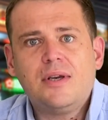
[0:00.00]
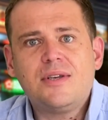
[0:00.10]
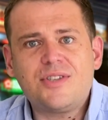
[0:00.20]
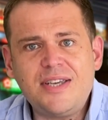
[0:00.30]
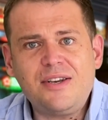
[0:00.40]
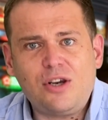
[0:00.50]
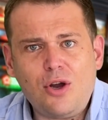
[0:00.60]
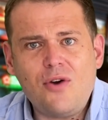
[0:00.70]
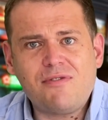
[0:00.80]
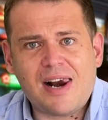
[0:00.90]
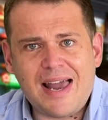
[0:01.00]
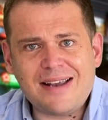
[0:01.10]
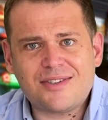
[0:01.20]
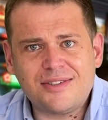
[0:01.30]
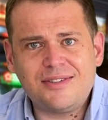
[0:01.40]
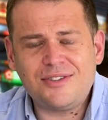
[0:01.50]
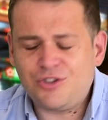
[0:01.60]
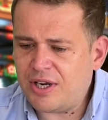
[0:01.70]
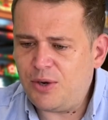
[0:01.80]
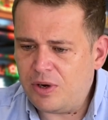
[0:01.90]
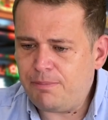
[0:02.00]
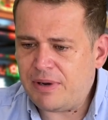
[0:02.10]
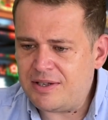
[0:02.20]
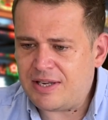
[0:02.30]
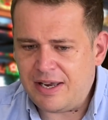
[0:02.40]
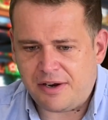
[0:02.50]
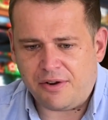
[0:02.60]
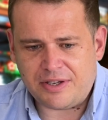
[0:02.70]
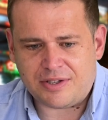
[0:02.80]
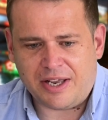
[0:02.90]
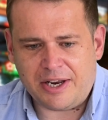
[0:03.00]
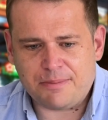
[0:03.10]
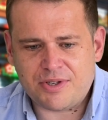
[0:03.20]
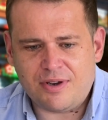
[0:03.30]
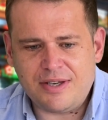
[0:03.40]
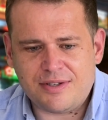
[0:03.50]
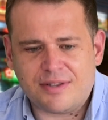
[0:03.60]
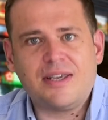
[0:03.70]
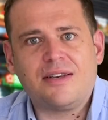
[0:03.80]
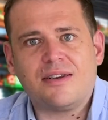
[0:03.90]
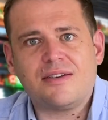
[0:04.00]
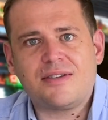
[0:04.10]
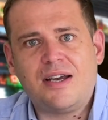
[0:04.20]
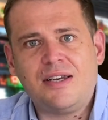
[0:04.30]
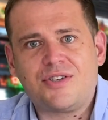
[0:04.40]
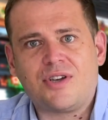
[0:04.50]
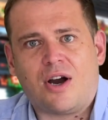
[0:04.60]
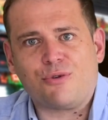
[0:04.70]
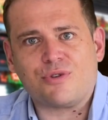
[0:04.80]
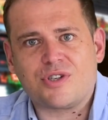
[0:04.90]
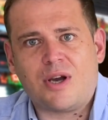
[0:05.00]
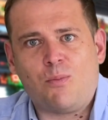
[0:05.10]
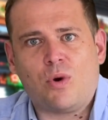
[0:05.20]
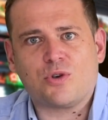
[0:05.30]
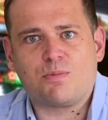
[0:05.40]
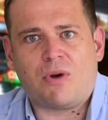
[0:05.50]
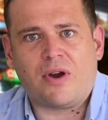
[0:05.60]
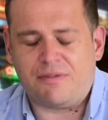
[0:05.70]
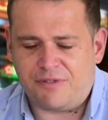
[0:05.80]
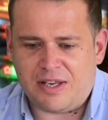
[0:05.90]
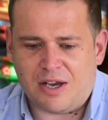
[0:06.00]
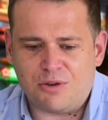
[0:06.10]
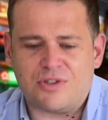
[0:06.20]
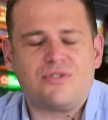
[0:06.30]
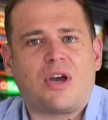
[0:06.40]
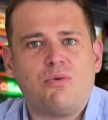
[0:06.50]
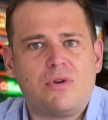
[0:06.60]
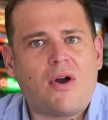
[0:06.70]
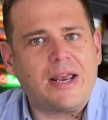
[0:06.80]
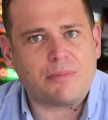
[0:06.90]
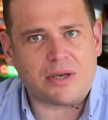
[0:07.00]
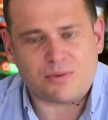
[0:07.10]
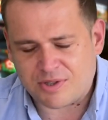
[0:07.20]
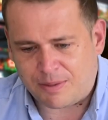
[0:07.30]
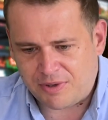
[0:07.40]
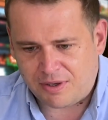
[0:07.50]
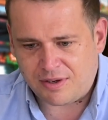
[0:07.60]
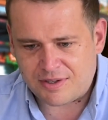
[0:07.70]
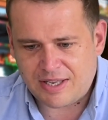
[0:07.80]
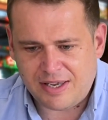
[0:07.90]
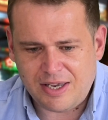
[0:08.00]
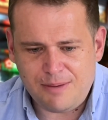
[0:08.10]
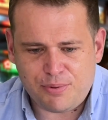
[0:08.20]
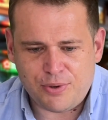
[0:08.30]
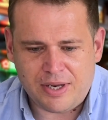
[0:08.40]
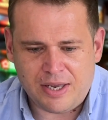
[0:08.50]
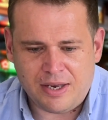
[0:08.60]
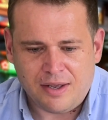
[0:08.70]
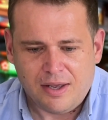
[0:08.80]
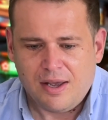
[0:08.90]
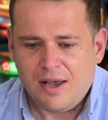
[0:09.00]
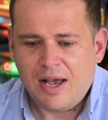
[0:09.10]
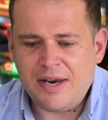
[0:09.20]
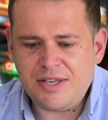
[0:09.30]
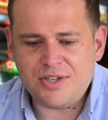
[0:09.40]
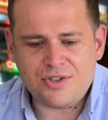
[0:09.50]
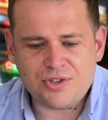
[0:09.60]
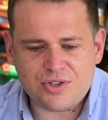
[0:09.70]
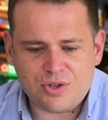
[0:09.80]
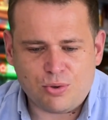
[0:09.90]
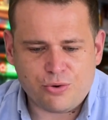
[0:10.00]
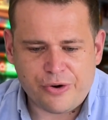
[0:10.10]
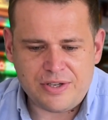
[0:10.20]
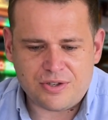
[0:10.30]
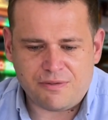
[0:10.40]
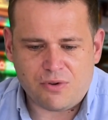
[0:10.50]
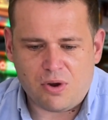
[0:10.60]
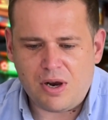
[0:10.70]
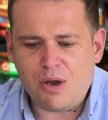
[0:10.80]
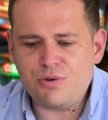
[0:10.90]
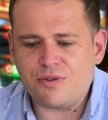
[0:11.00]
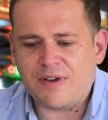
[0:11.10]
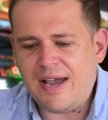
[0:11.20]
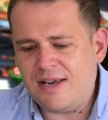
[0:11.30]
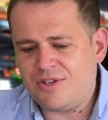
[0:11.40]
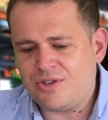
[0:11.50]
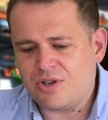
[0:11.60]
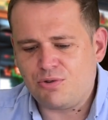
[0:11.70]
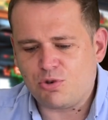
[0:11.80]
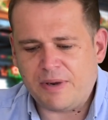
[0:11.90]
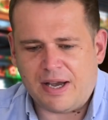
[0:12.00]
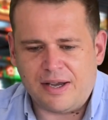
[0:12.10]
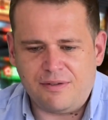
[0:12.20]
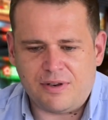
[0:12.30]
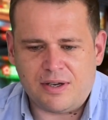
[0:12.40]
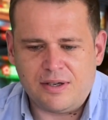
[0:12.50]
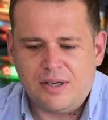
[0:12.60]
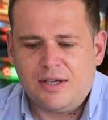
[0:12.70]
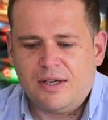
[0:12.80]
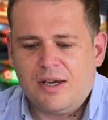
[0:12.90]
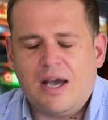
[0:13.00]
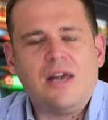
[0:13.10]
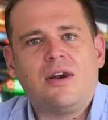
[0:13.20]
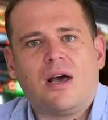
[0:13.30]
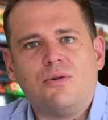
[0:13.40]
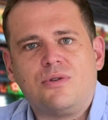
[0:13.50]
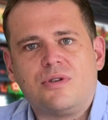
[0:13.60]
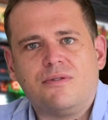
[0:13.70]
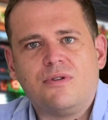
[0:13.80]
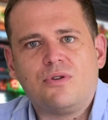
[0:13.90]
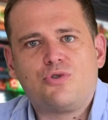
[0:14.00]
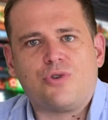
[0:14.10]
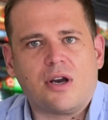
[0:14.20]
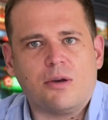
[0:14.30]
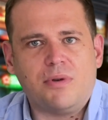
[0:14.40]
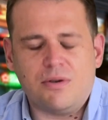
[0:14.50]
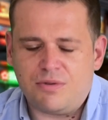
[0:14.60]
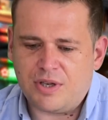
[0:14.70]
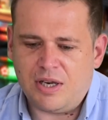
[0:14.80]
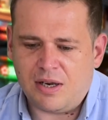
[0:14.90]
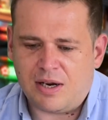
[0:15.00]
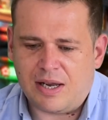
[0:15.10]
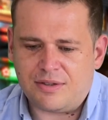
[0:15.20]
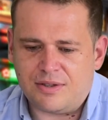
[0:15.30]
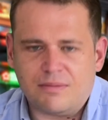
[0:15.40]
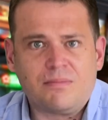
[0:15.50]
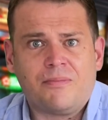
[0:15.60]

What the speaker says: Seeing a lot of Clacton and Jaywick based headlines lately, I'm starting to think that the Daily Star or the Sun watch my videos and don't like me or something, because they keep putting it in. And this is just stories of loads of antisocial behaviour and loads of drug abuse in Clacton.